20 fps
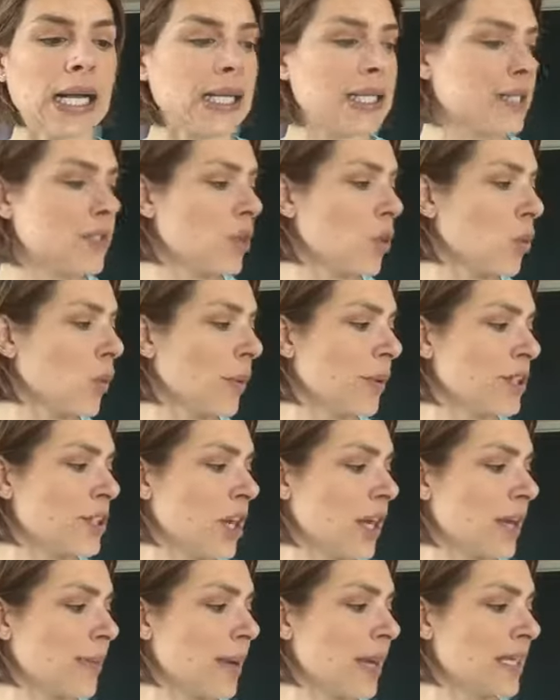So what we're
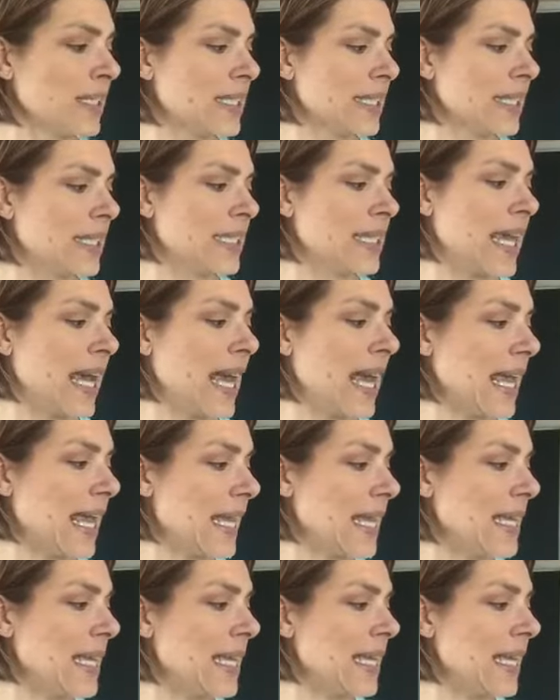talking about
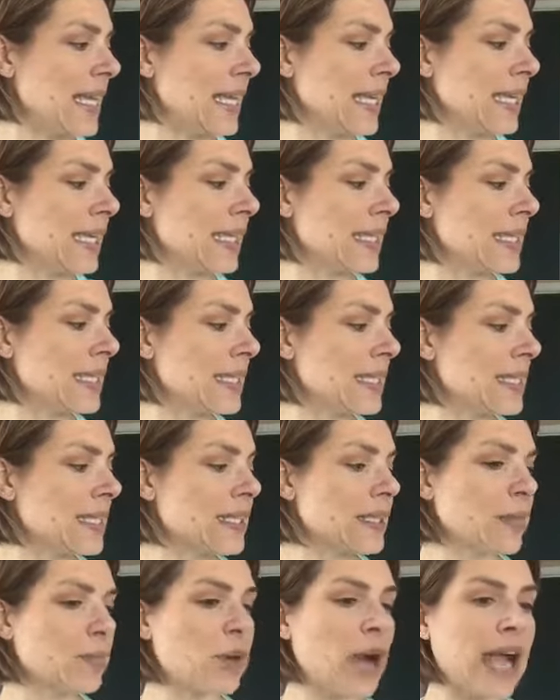today is
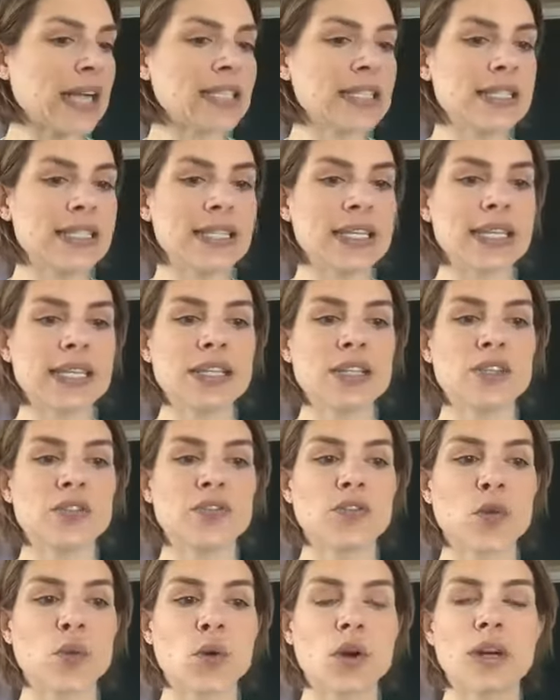some practices
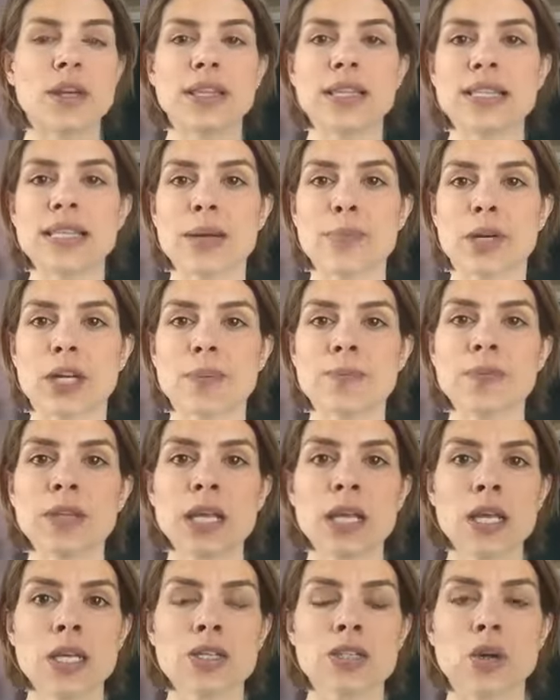for the summer.
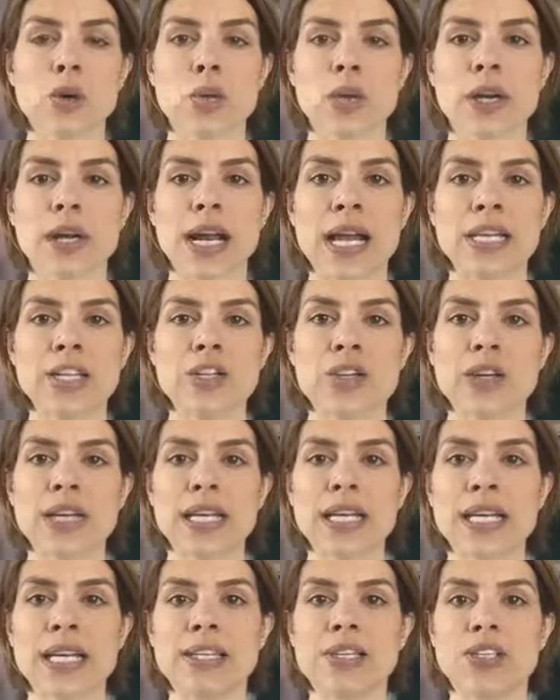So we're
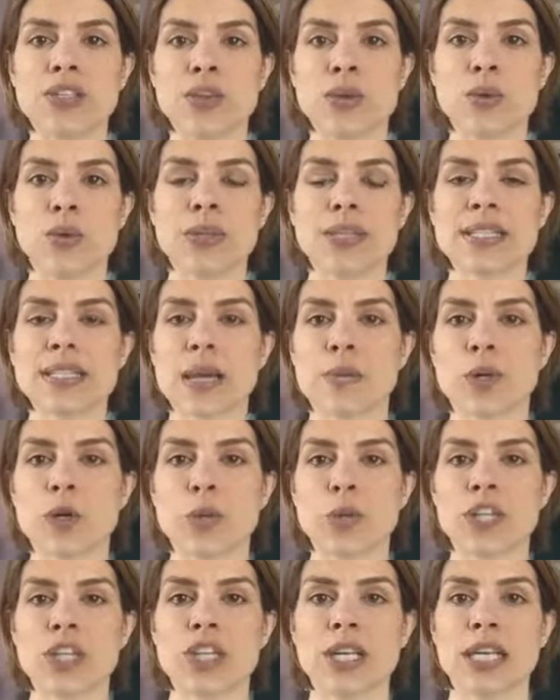entering into the summer,
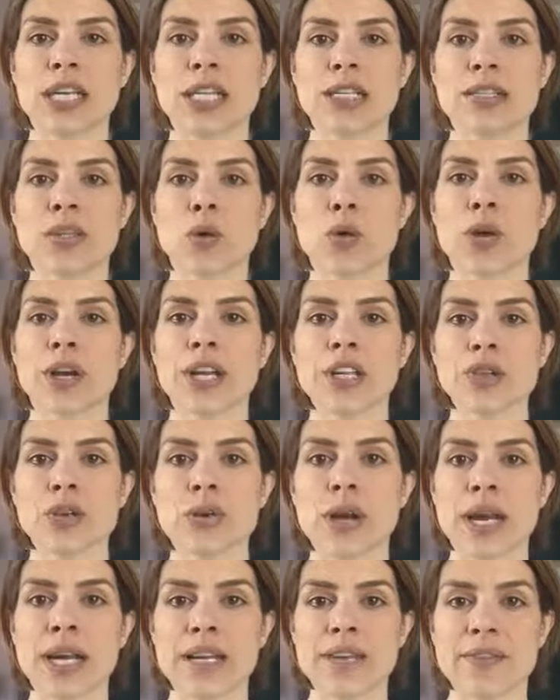which is, according to
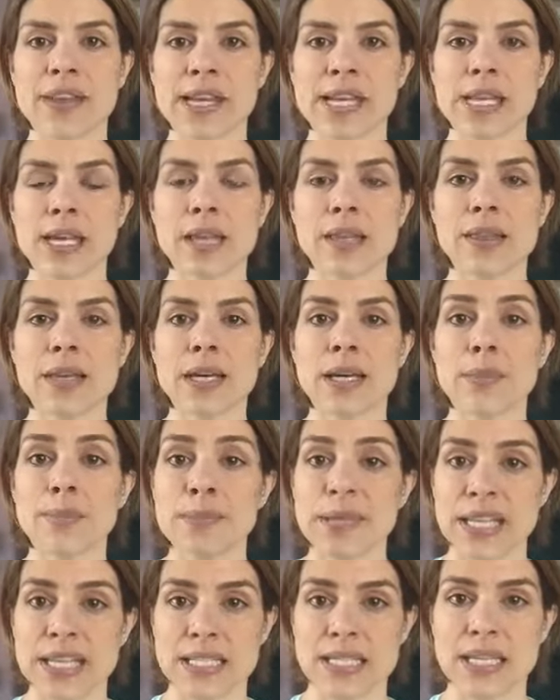Ayurveda, the
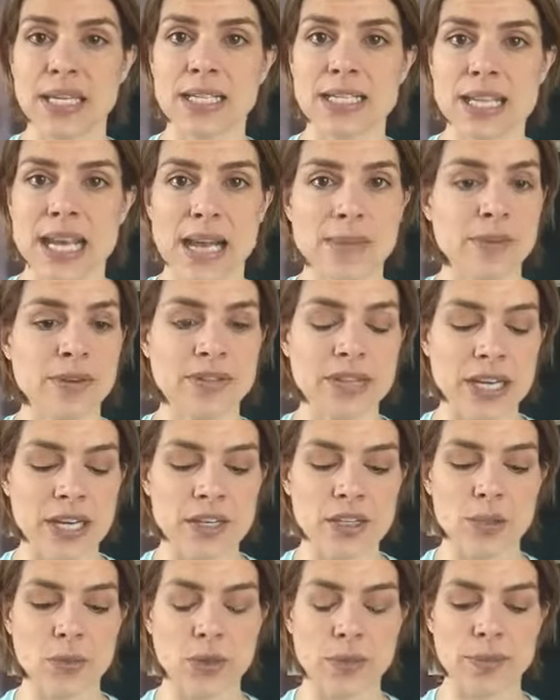Pitta time of year.
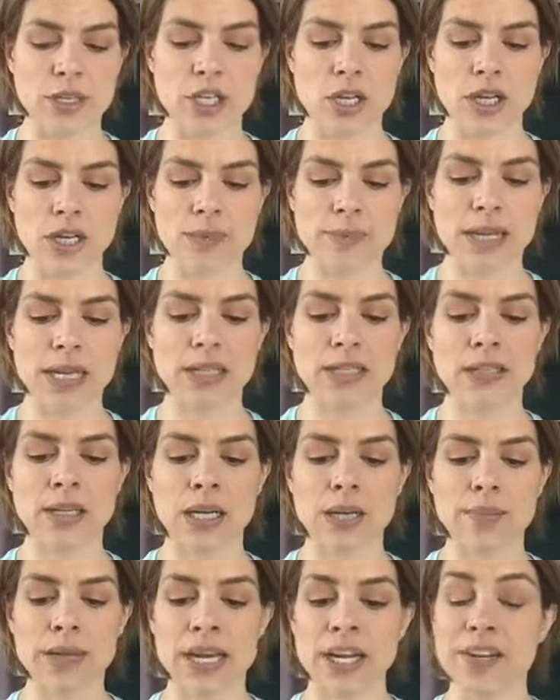So we're going to be talking about
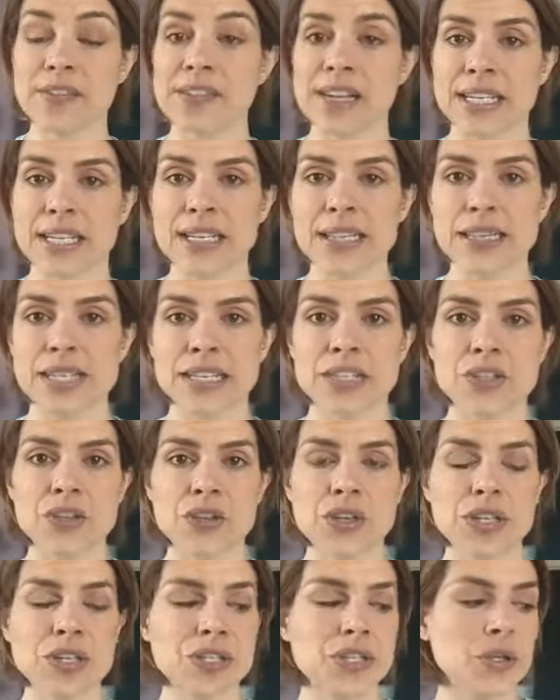Ayurveda and things you
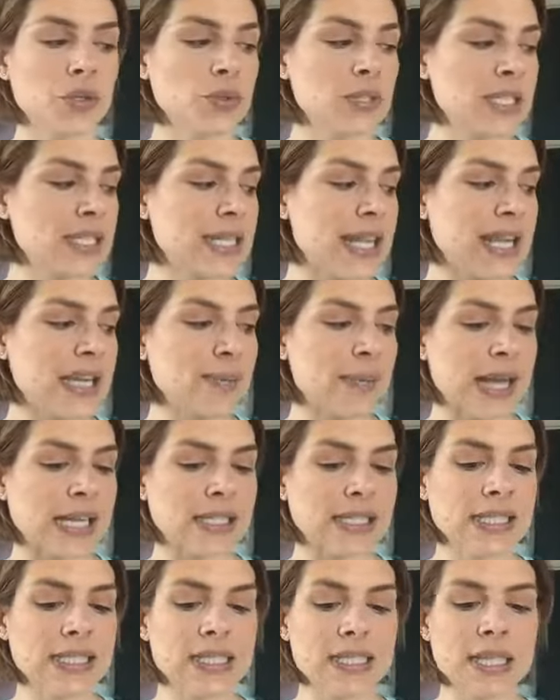can do to stay in
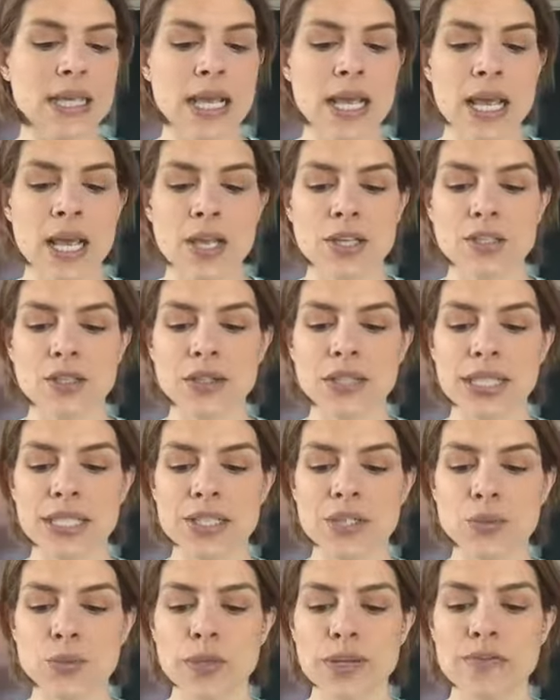balance. So
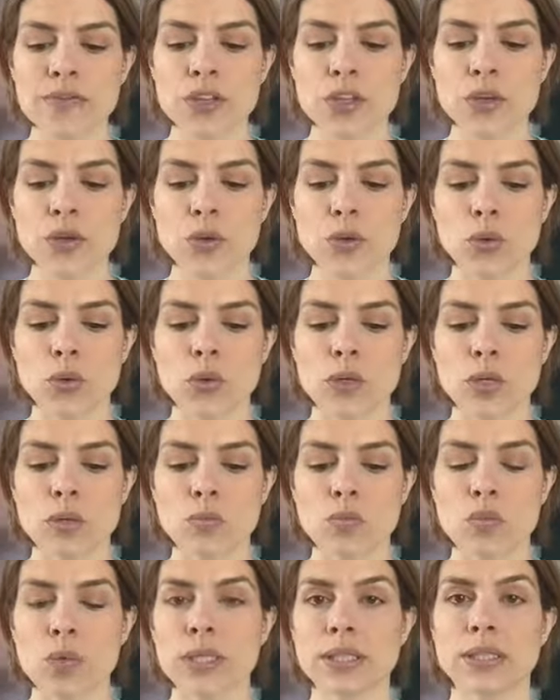let's review
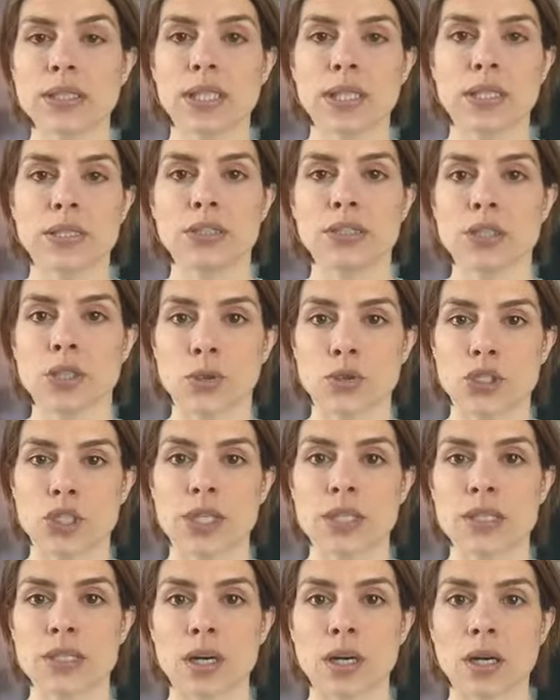what the
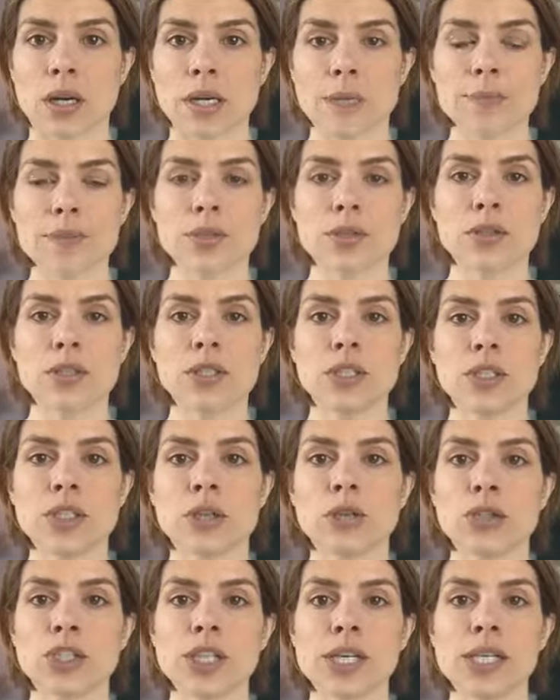doshas are. So the
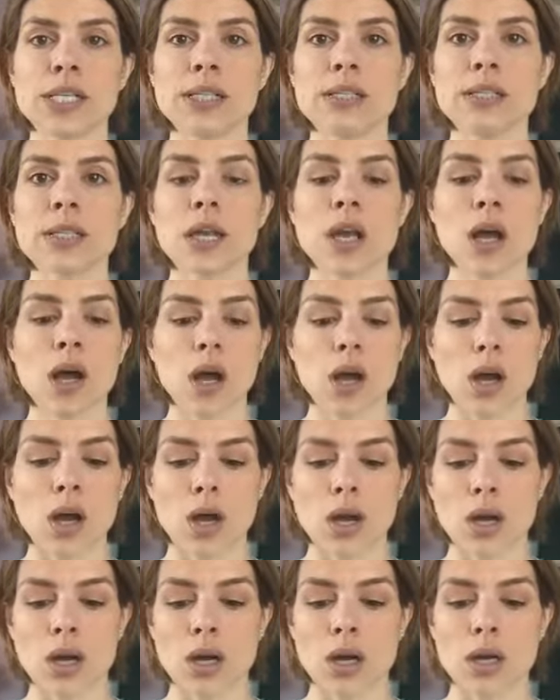doshas
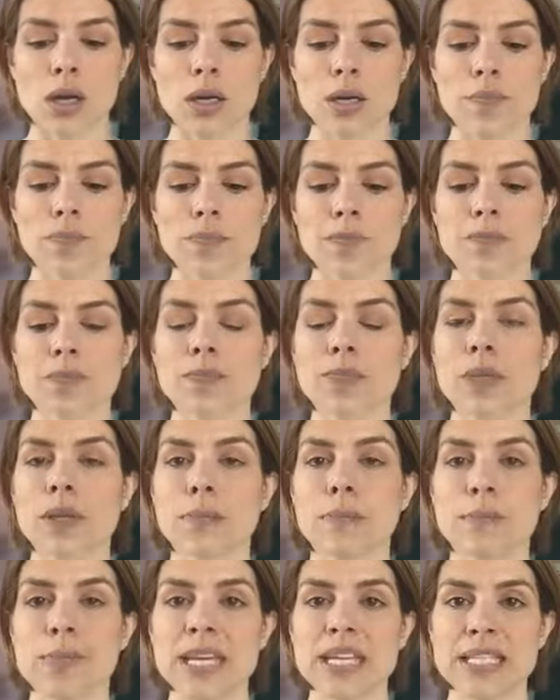are
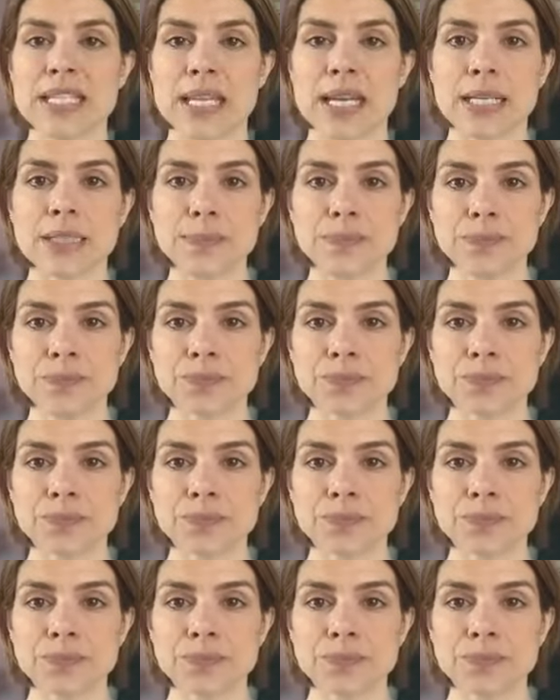Pitta,